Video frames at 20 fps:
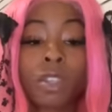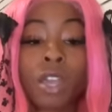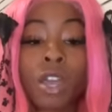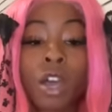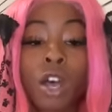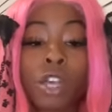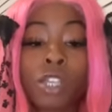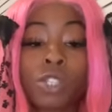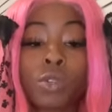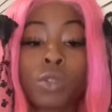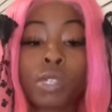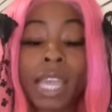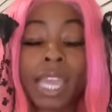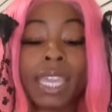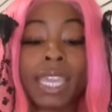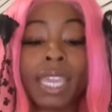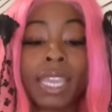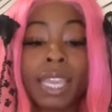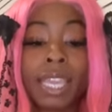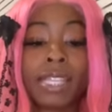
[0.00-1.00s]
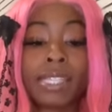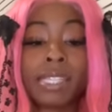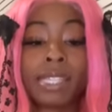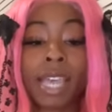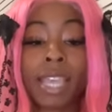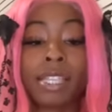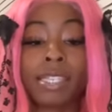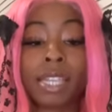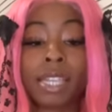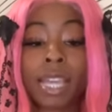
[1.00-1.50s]
also psychic
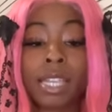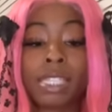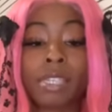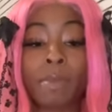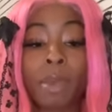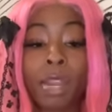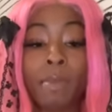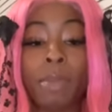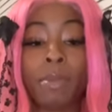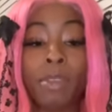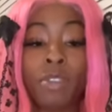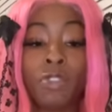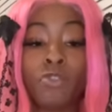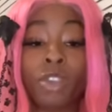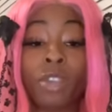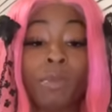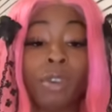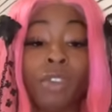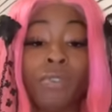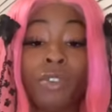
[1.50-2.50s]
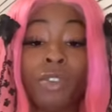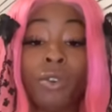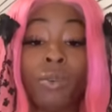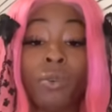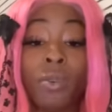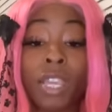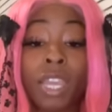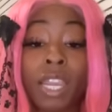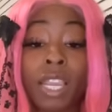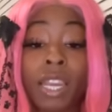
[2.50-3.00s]
insights like somebody may be dreaming of you
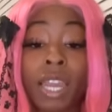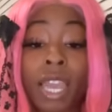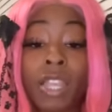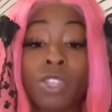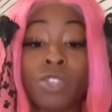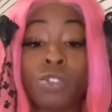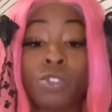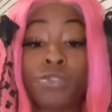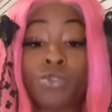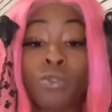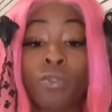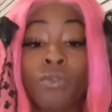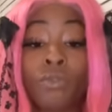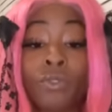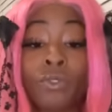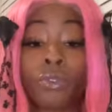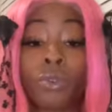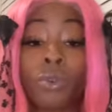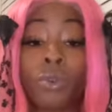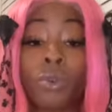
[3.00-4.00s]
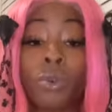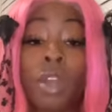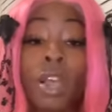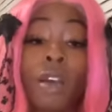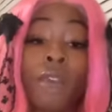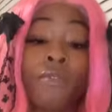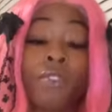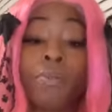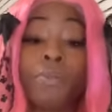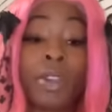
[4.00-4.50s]
getting like truth through
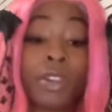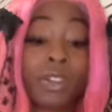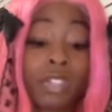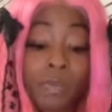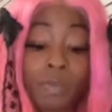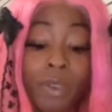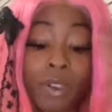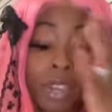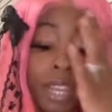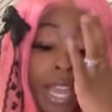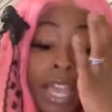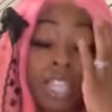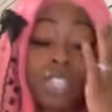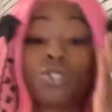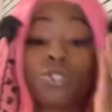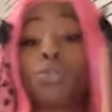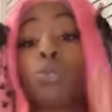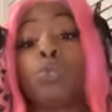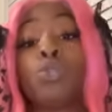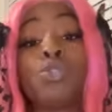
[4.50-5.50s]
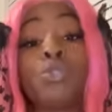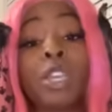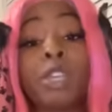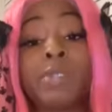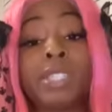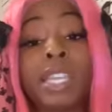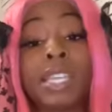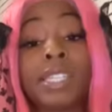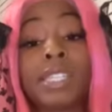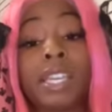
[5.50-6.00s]
from their spirit guides through dream
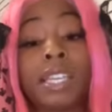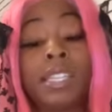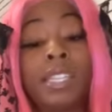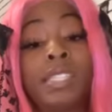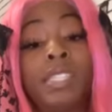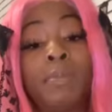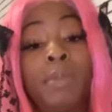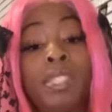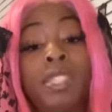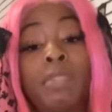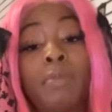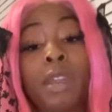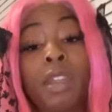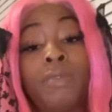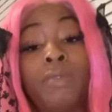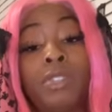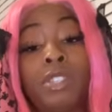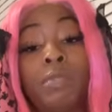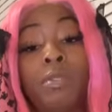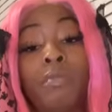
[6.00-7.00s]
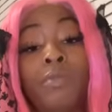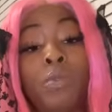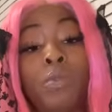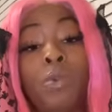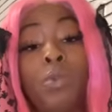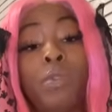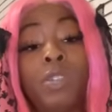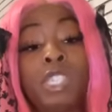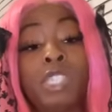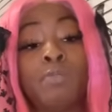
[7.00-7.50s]
states like this could be somebody for some of you
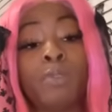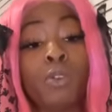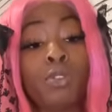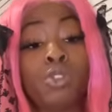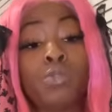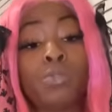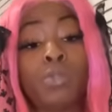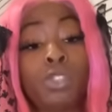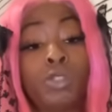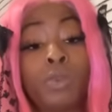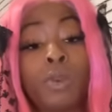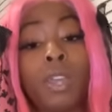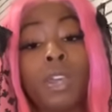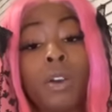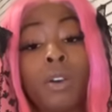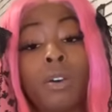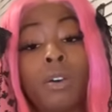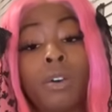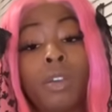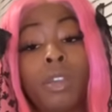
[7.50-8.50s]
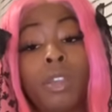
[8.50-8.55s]
who is spiritual as well